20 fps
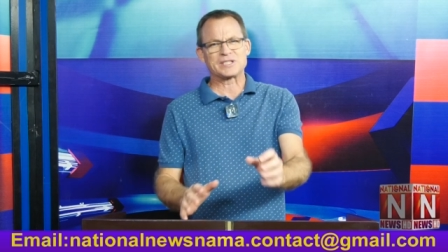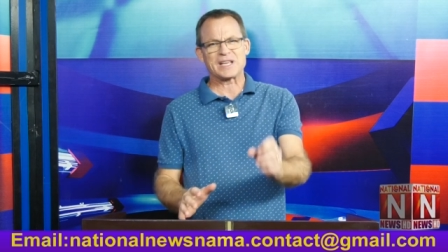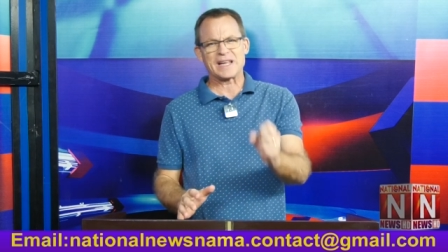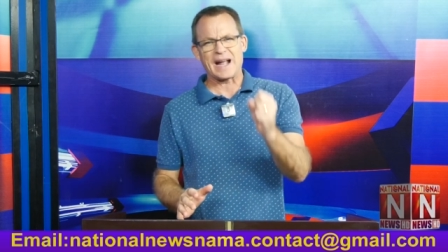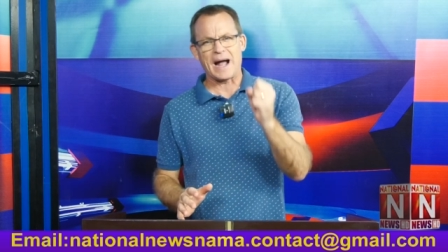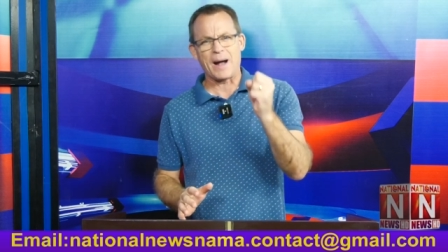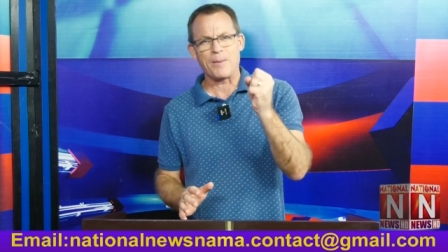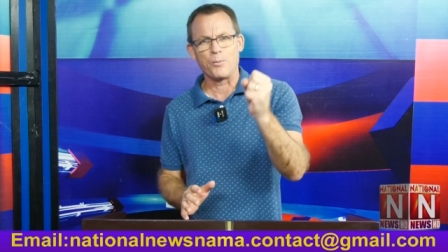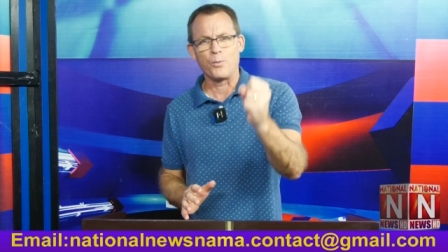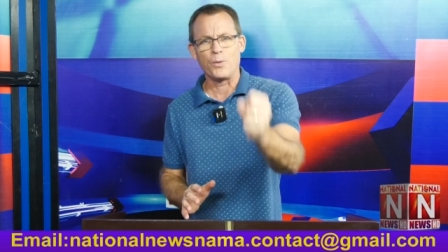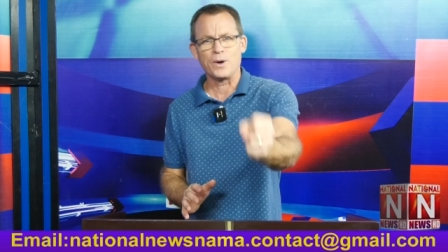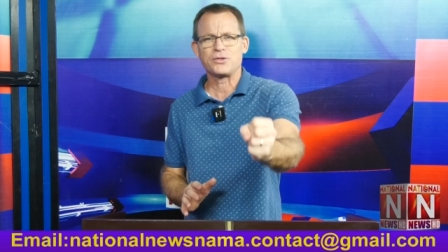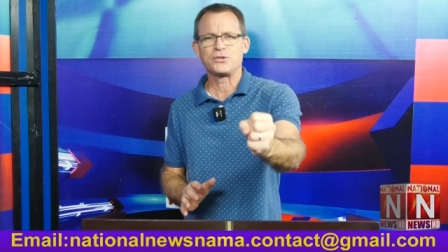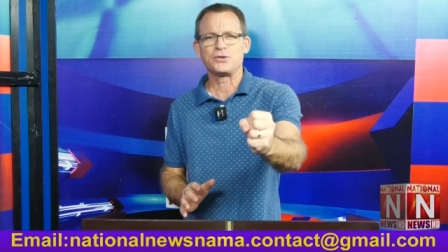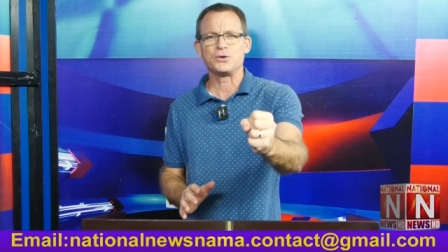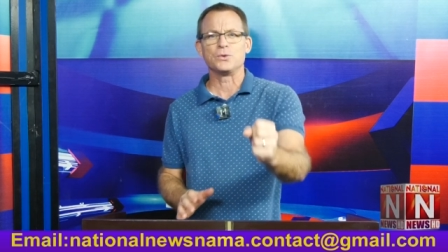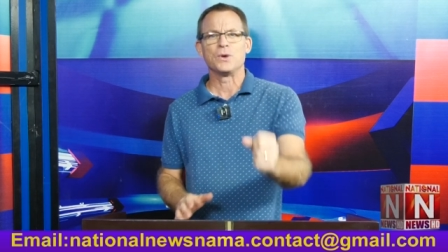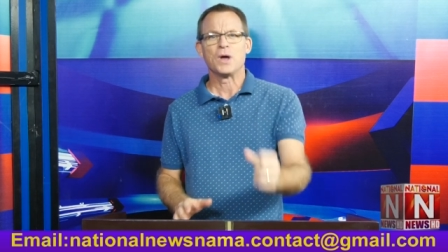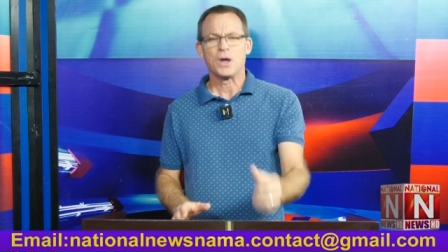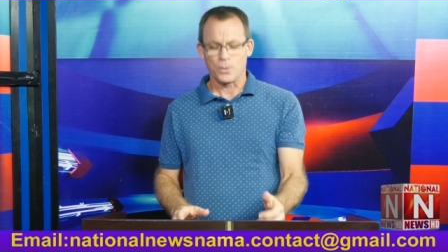saying, I'm
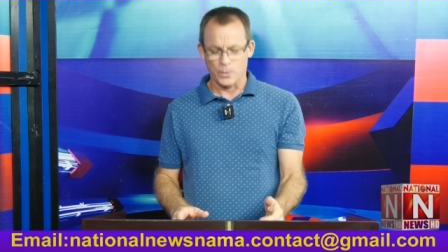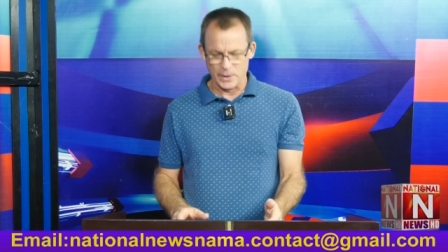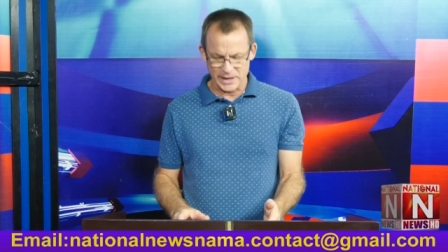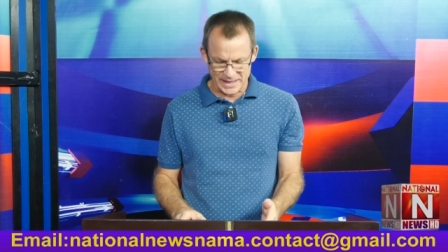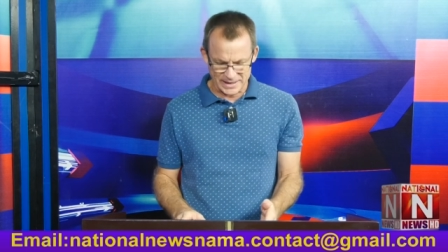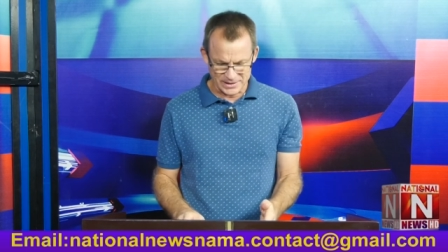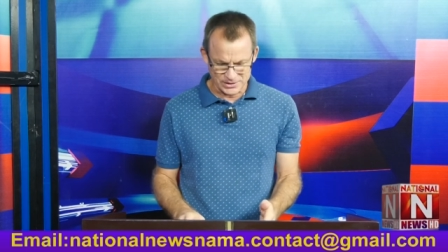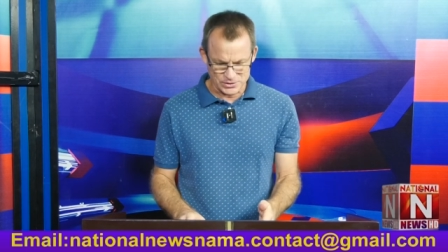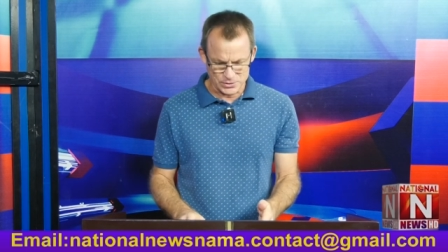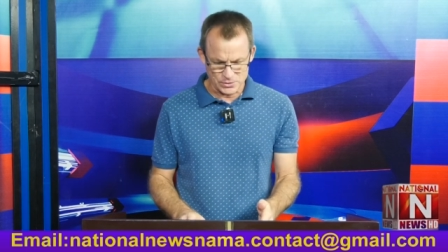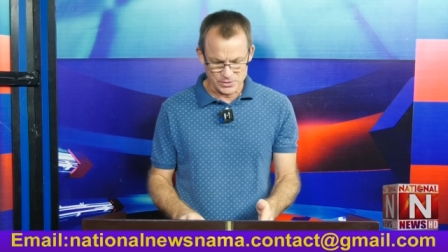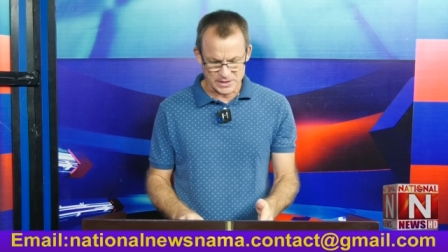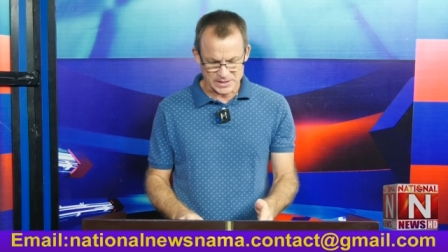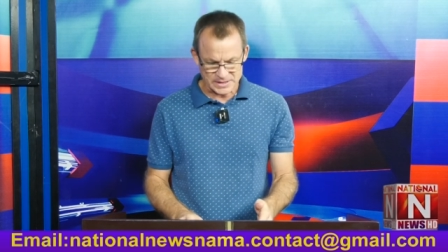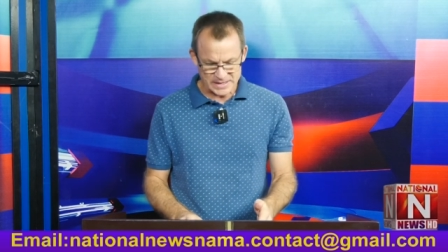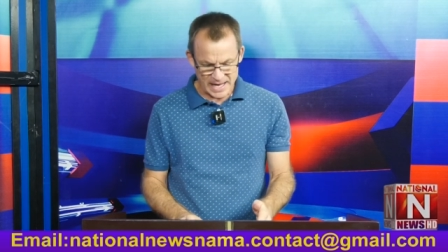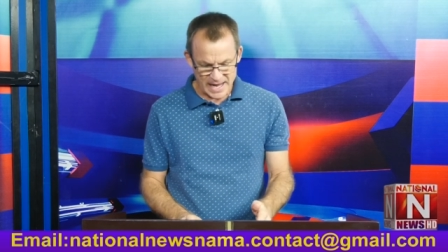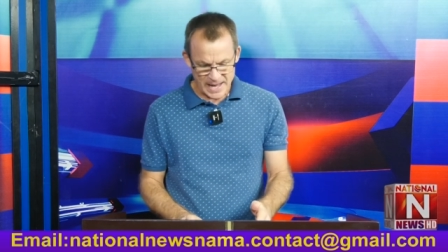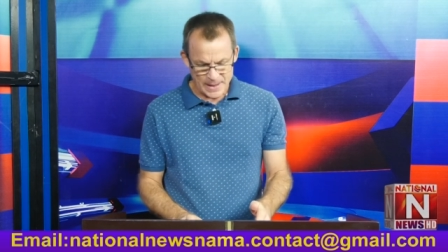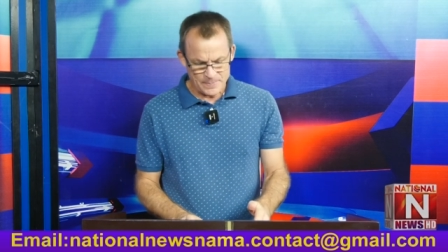with you. We can do this.